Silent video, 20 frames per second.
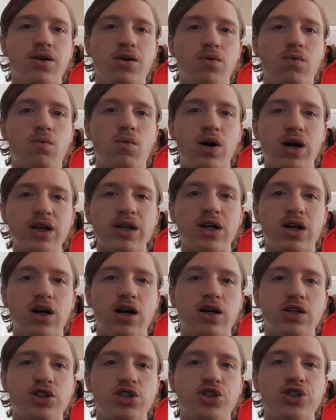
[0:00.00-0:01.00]
Why
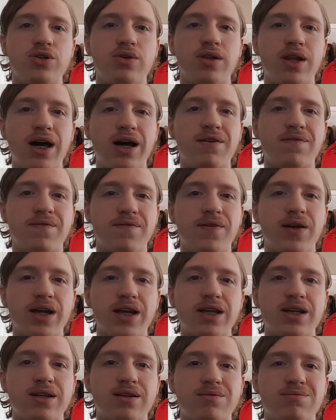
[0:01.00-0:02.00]
aren't you
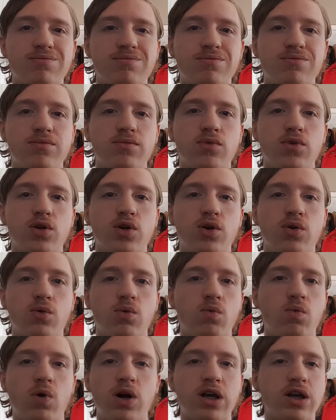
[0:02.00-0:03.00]
laughing?
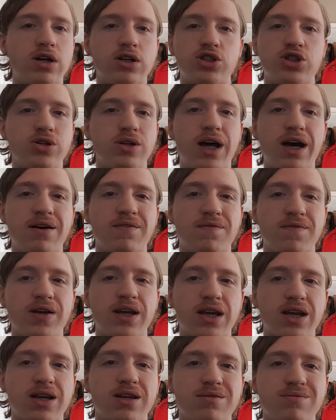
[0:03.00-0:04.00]
Why aren't you
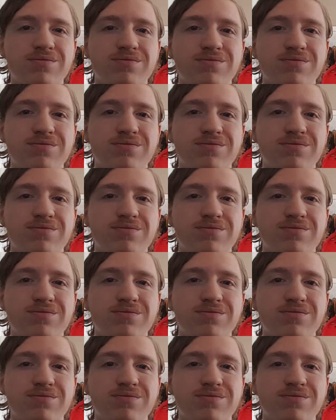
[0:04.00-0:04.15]
laughing?